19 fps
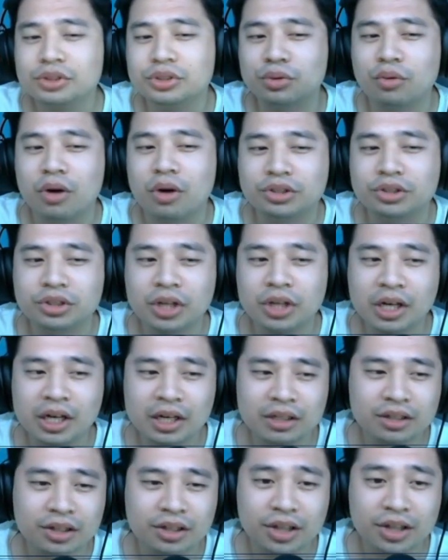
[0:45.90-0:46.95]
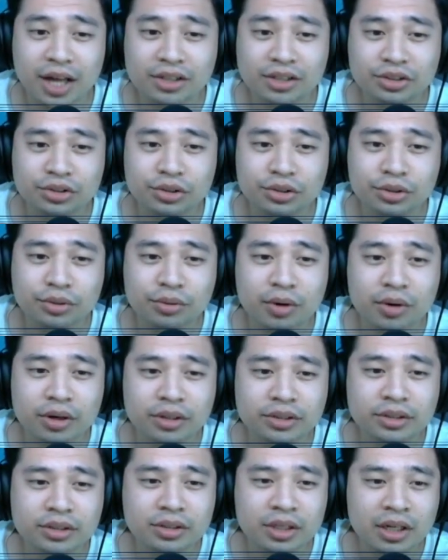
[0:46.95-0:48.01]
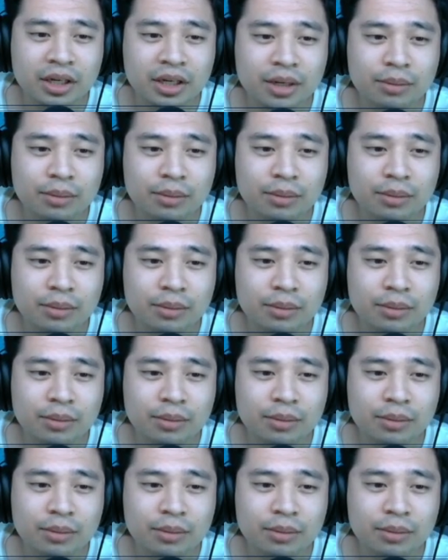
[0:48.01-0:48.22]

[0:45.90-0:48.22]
watch the last two ones.